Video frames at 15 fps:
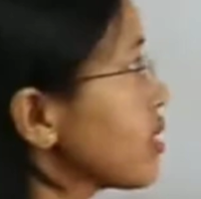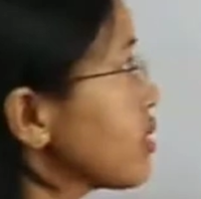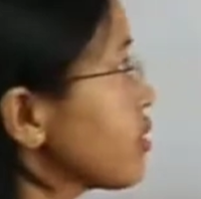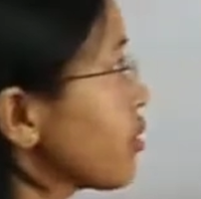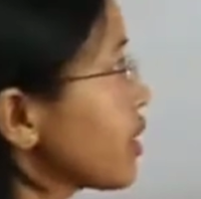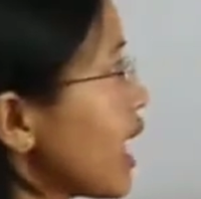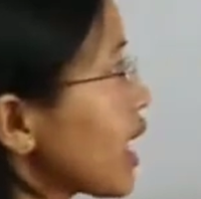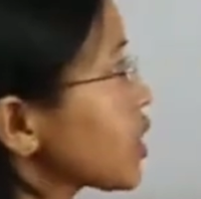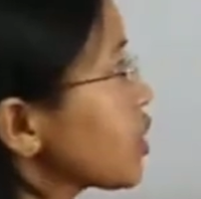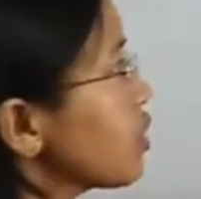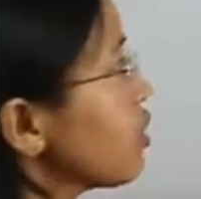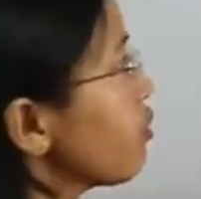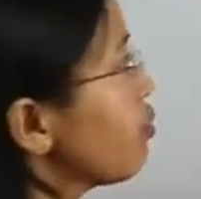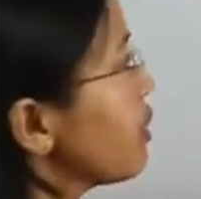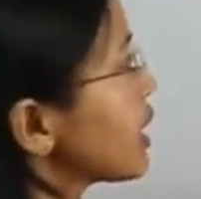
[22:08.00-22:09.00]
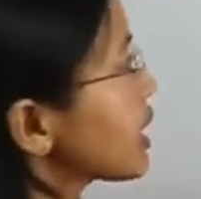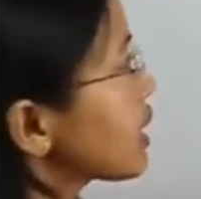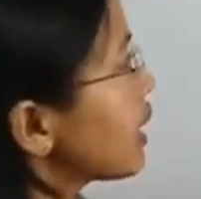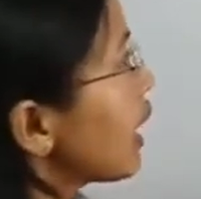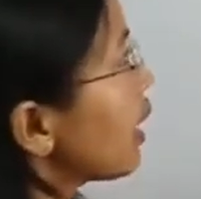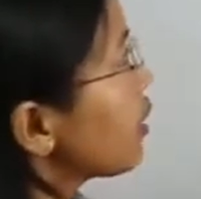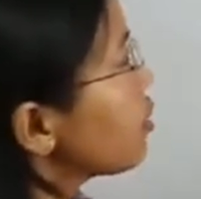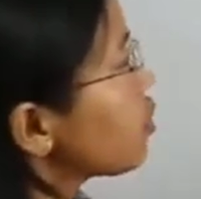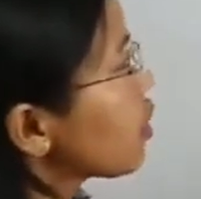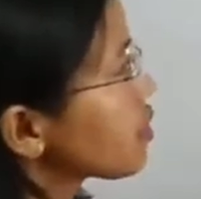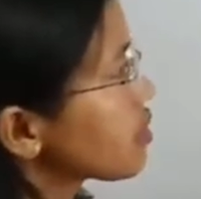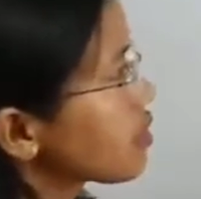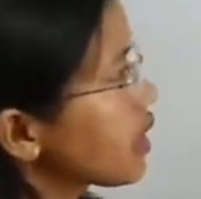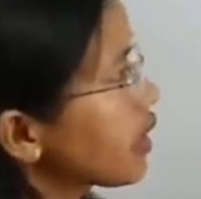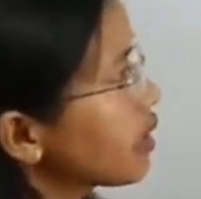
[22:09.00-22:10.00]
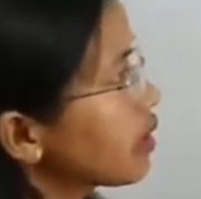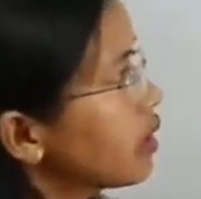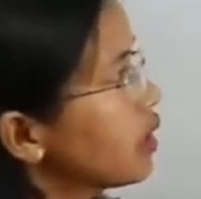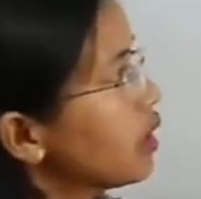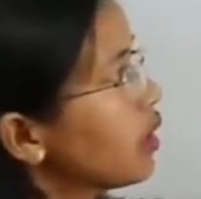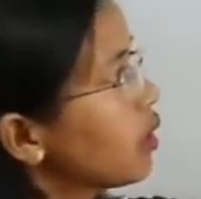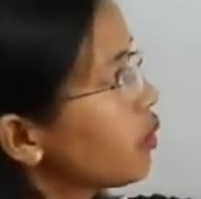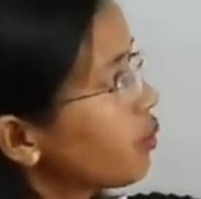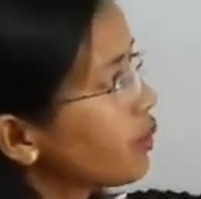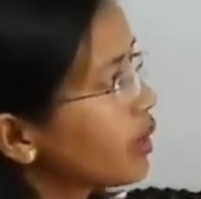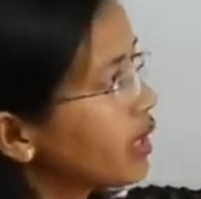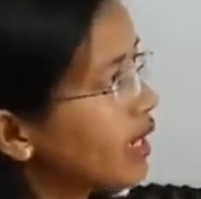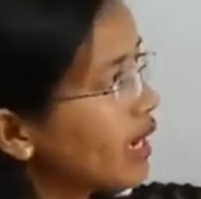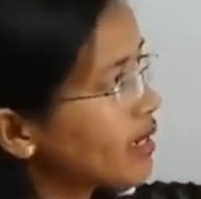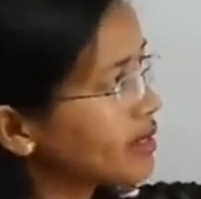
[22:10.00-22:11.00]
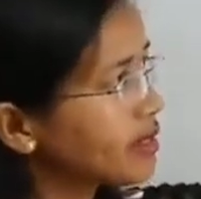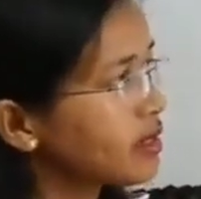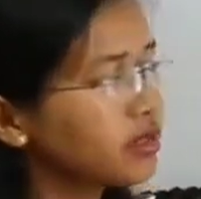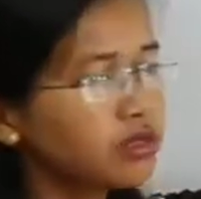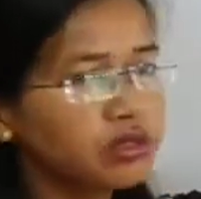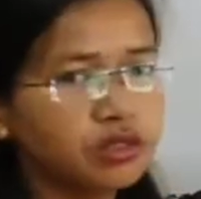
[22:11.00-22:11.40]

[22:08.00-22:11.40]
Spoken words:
the reaction of metal hydroxide with an acid.